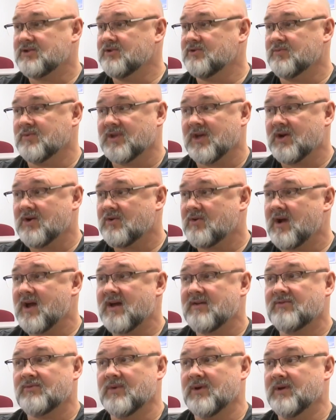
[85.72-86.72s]
issues with
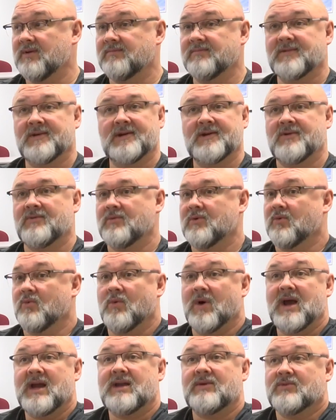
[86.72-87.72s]
aircraft. We we're
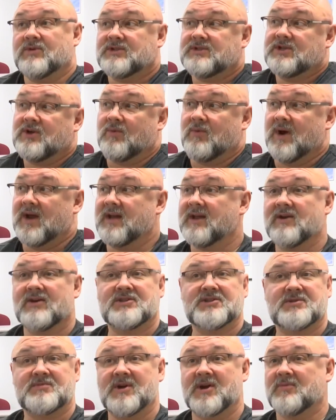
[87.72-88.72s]
waiting. We're still waiting
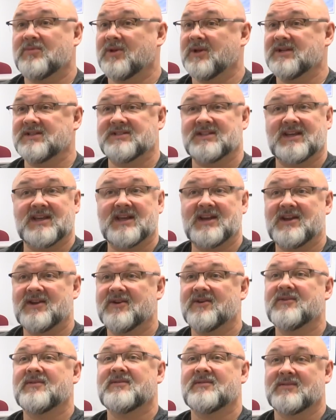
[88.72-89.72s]
on some airplanes to get
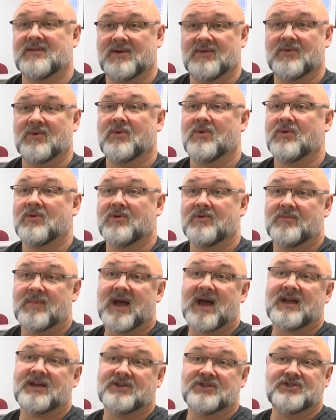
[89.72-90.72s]
here that were ordered
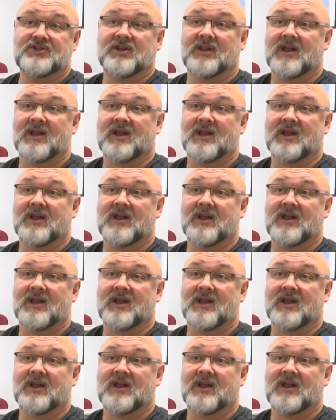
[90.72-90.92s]
back in